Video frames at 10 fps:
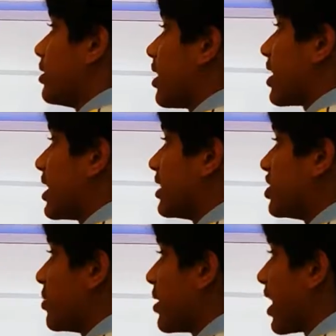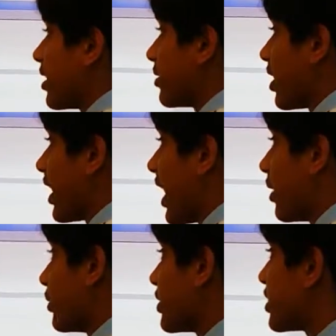dot in, GPIO dot
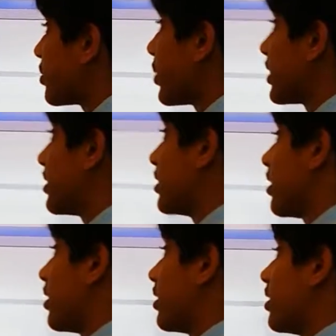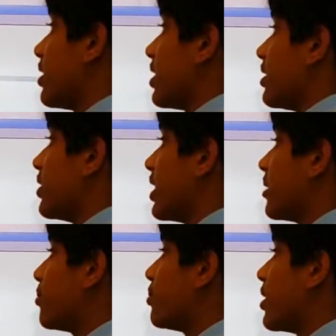out. This is what
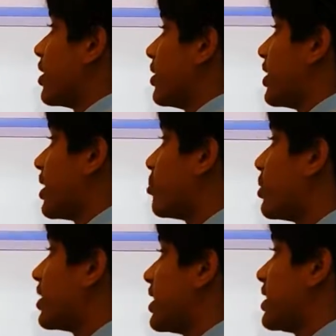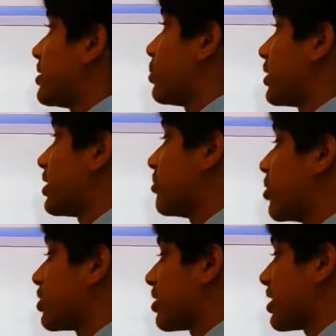the input is, what the
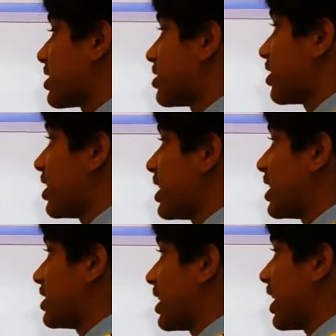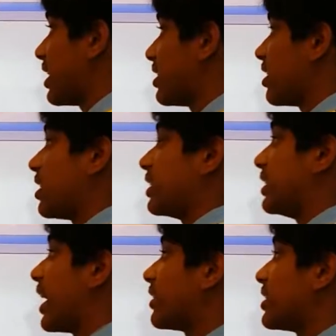motion sensor is, and
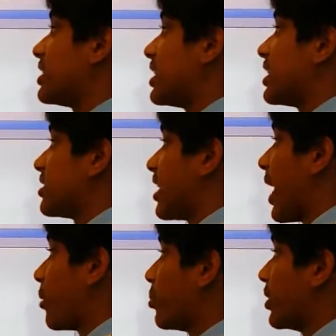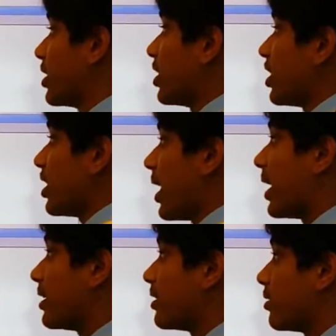the LED is an output.
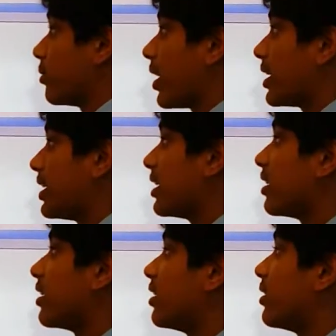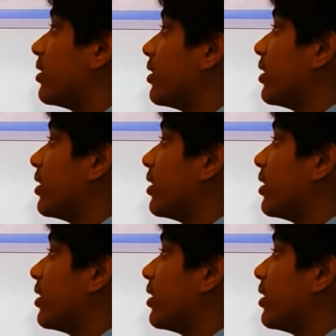And right here,